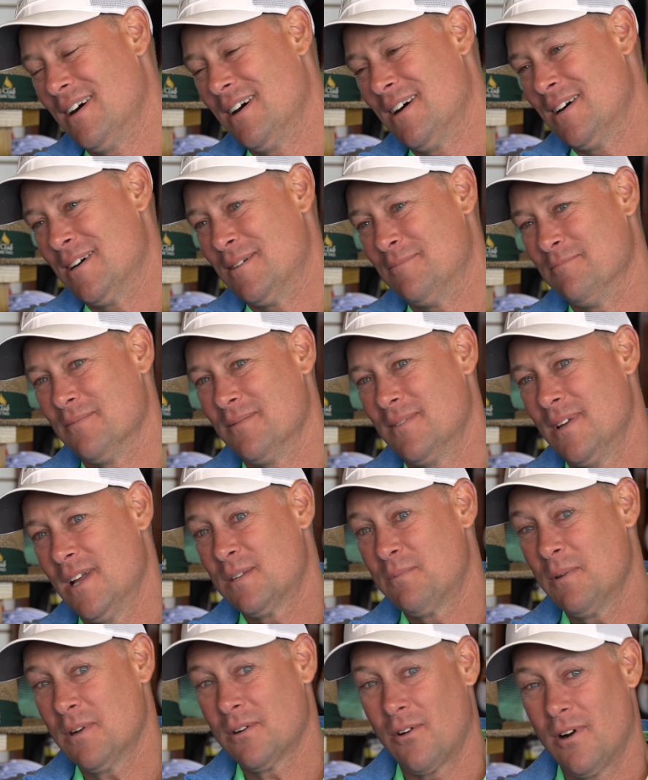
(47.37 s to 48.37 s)
Um,
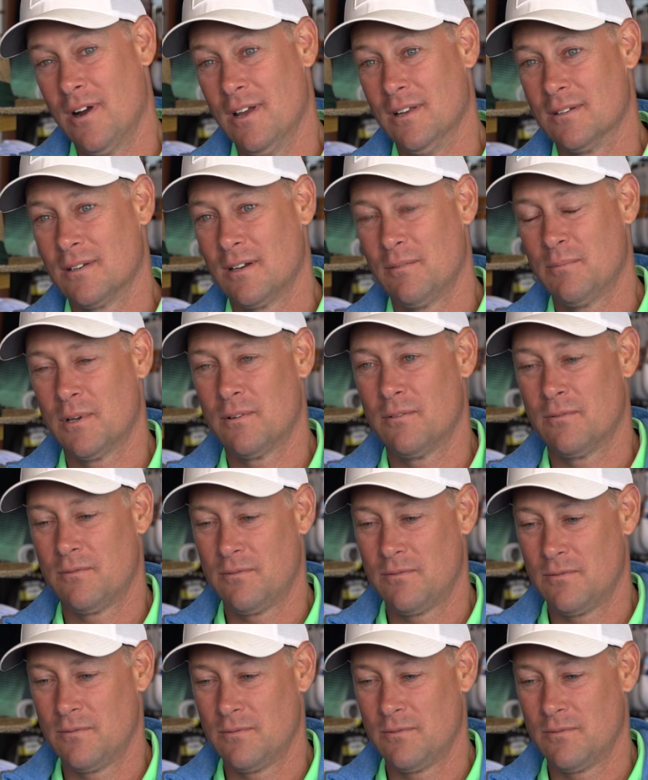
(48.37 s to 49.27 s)
it's been great. I've been.